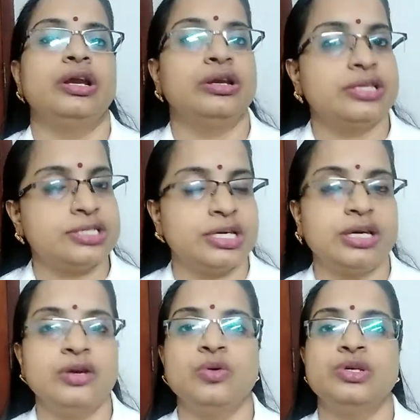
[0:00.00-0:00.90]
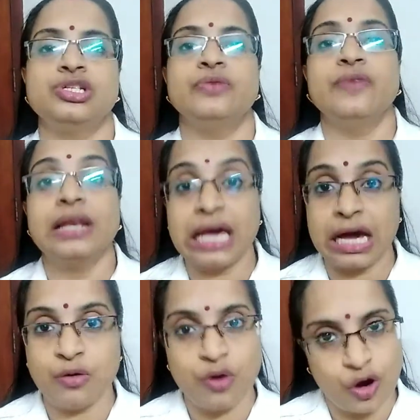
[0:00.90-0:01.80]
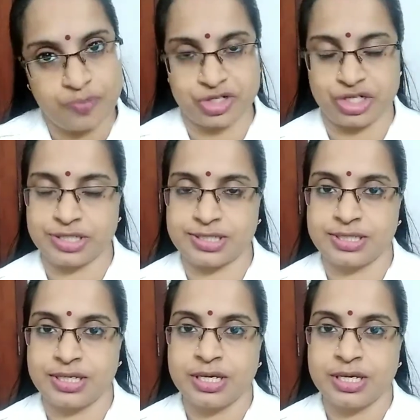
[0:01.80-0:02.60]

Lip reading: and the second question will have options.